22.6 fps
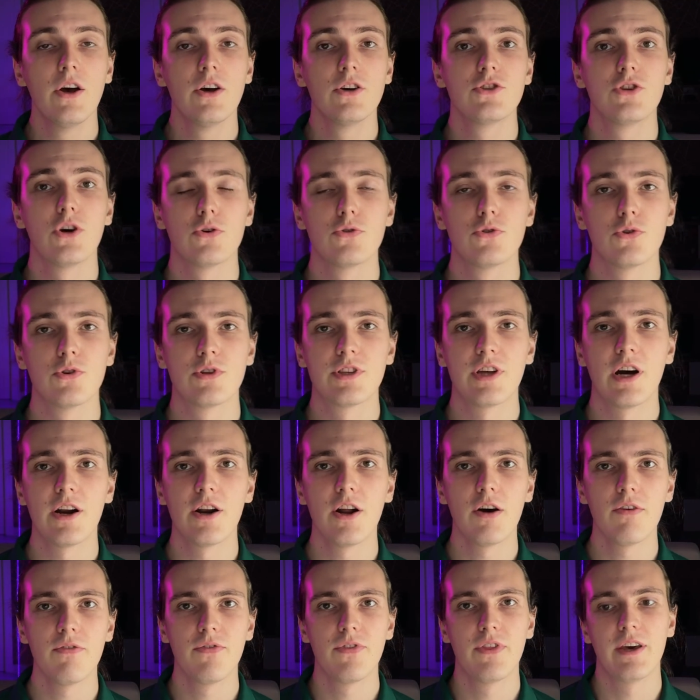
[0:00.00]
So to start
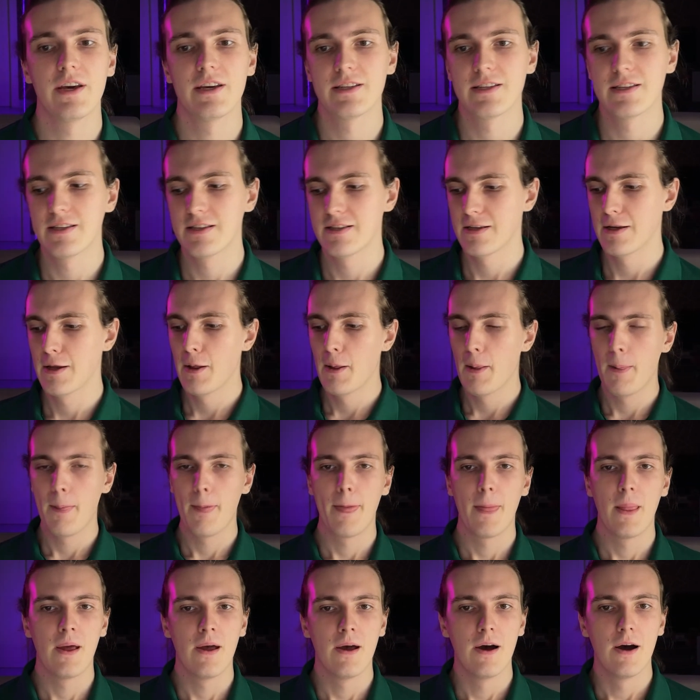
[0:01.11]
off this
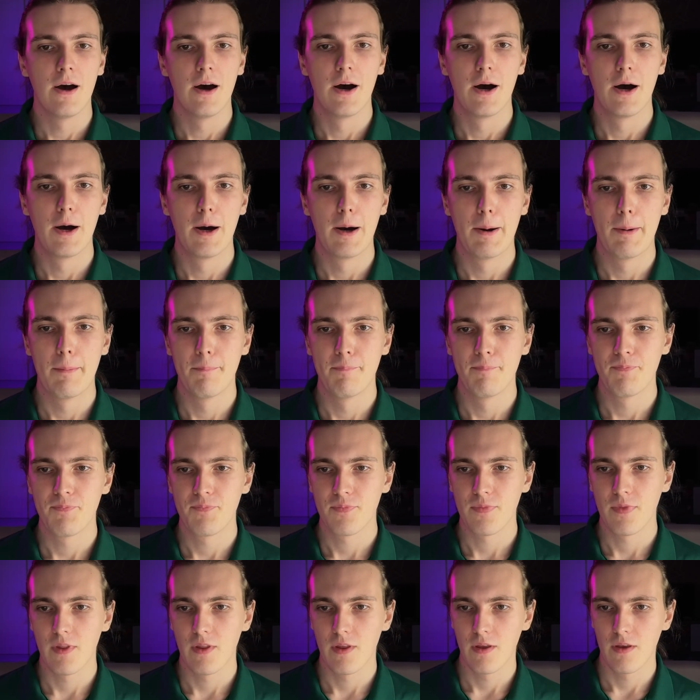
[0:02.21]

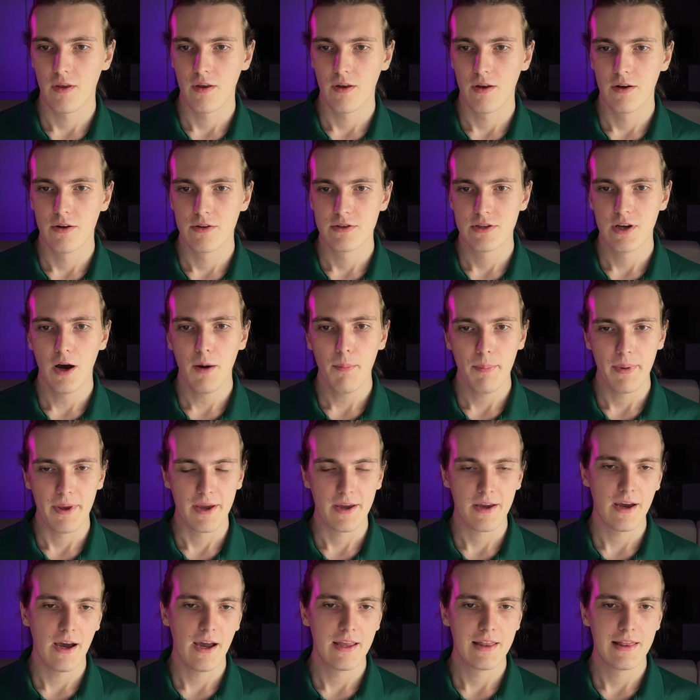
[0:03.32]

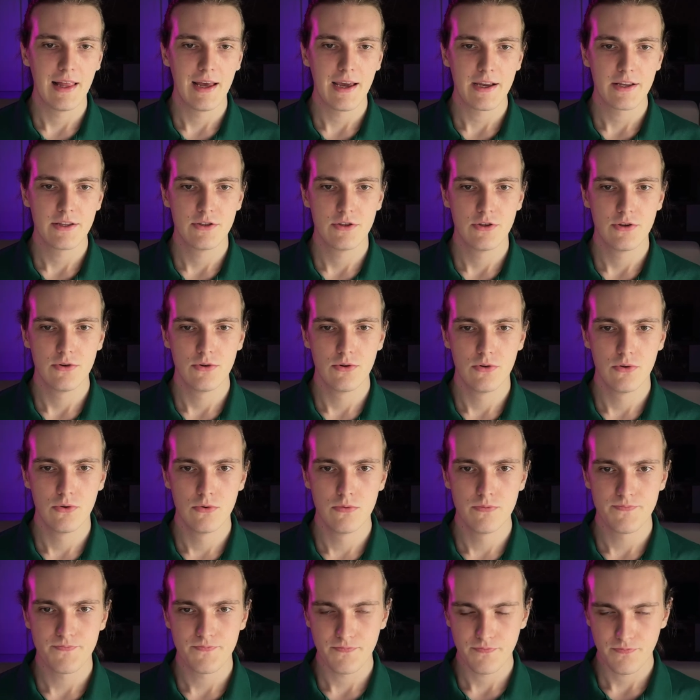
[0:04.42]
topic, I'd like to
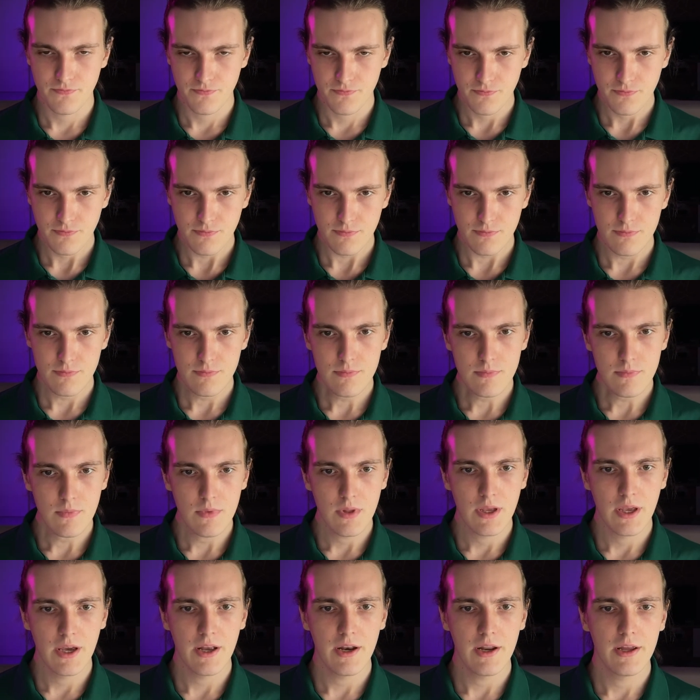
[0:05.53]

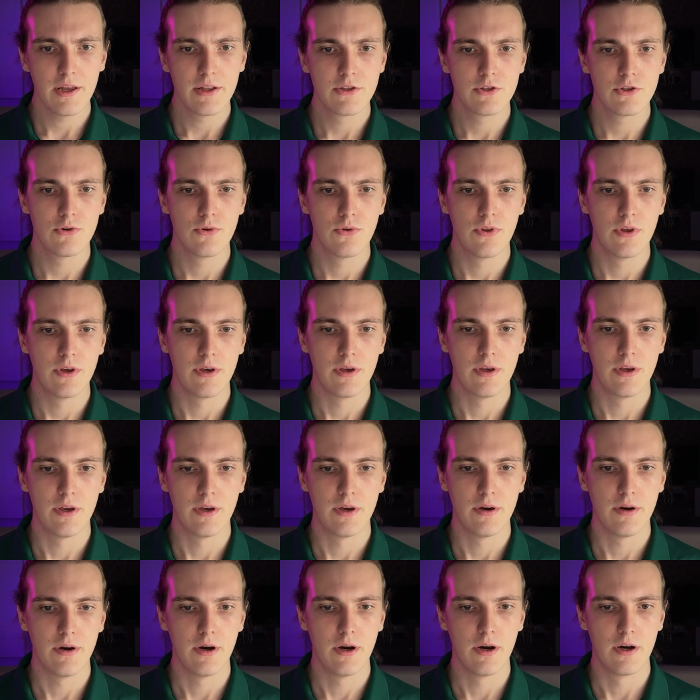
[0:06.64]
get into
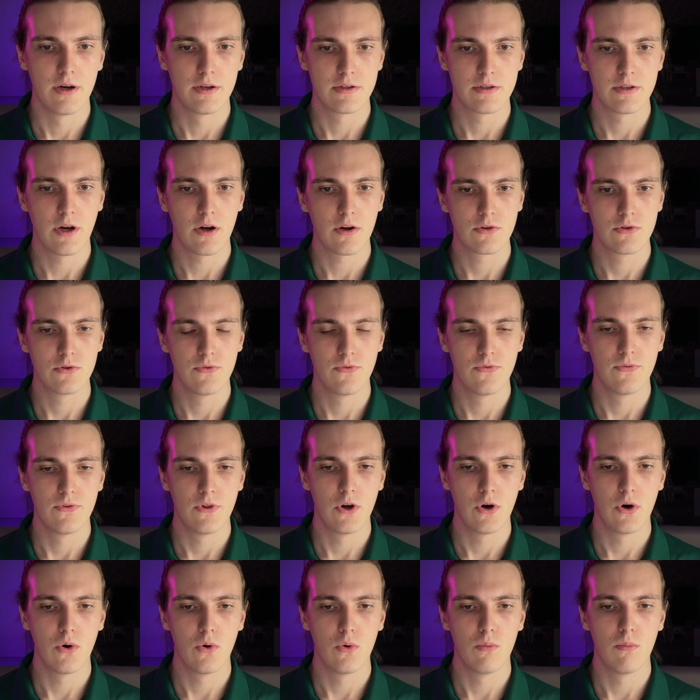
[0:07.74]
the stock to
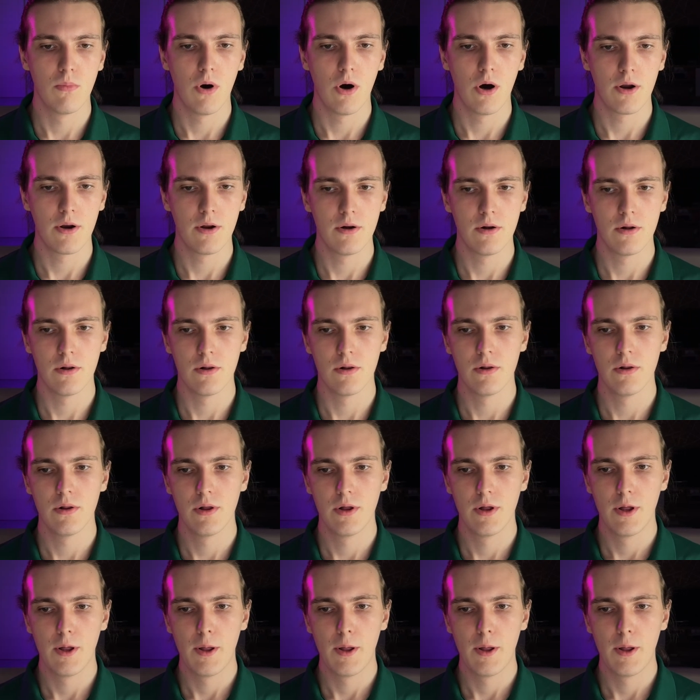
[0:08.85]
flow model